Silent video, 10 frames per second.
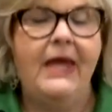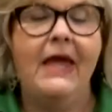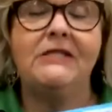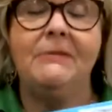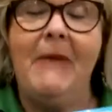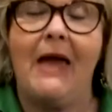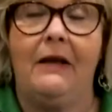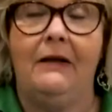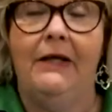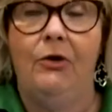is about
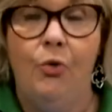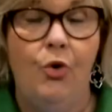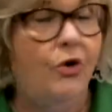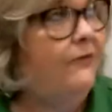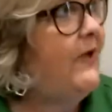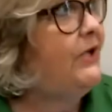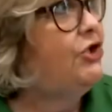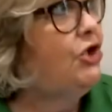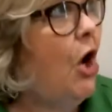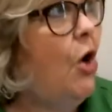a little wolf that
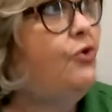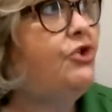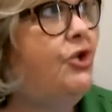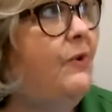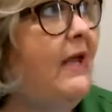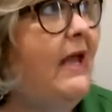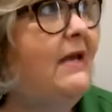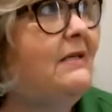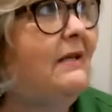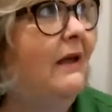chose to
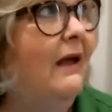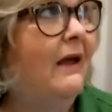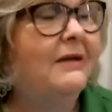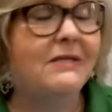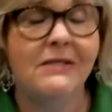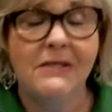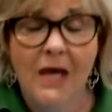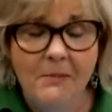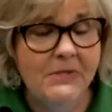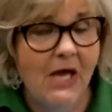eat
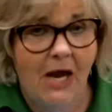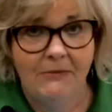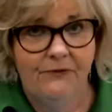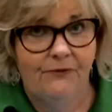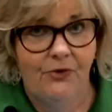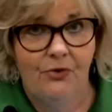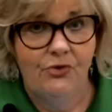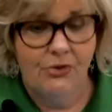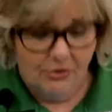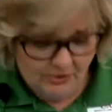sometimes
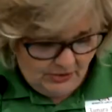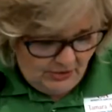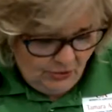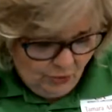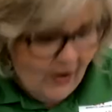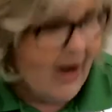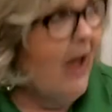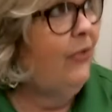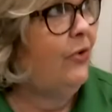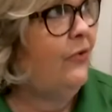foods
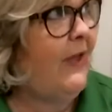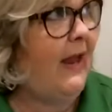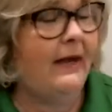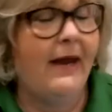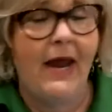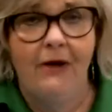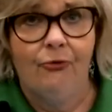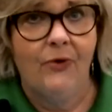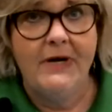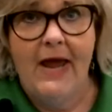rather than
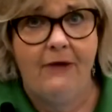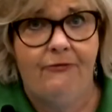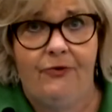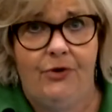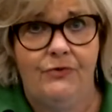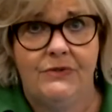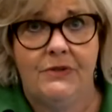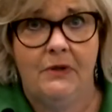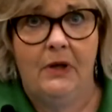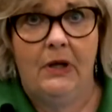everyday foods.
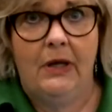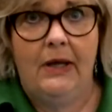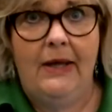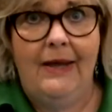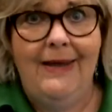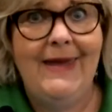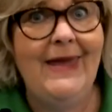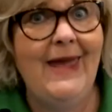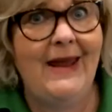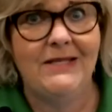
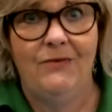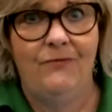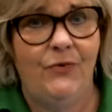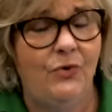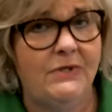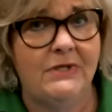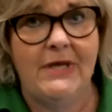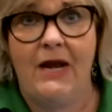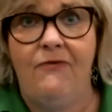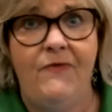He ate some foods
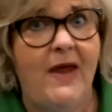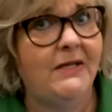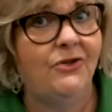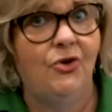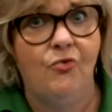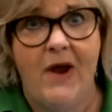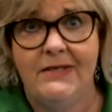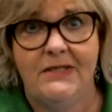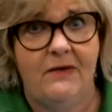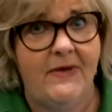that affected the
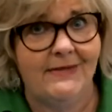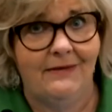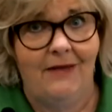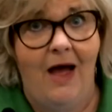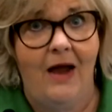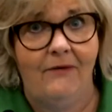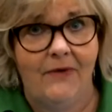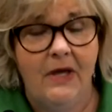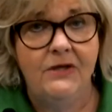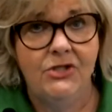rest of his life.
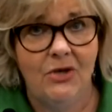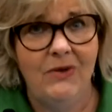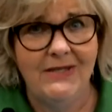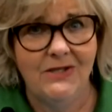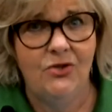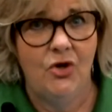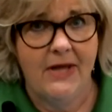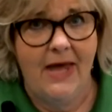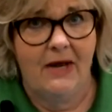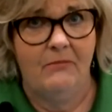So let's
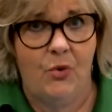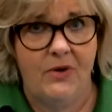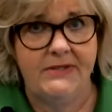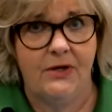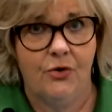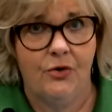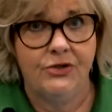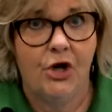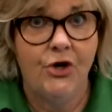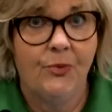look at them, boys and
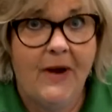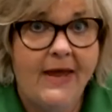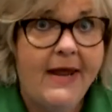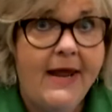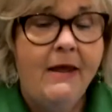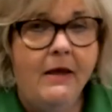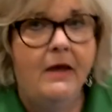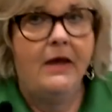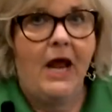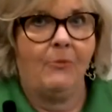girls. Are you ready?
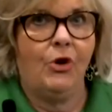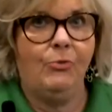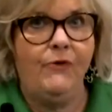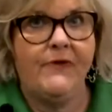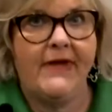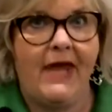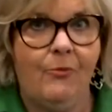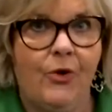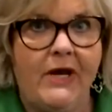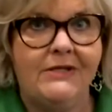I'm going to move the
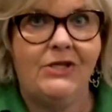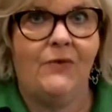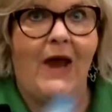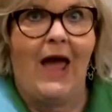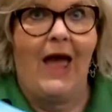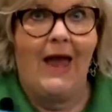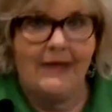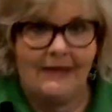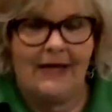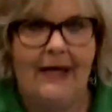camera in so that I
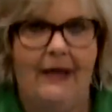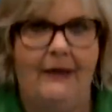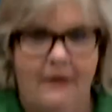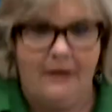can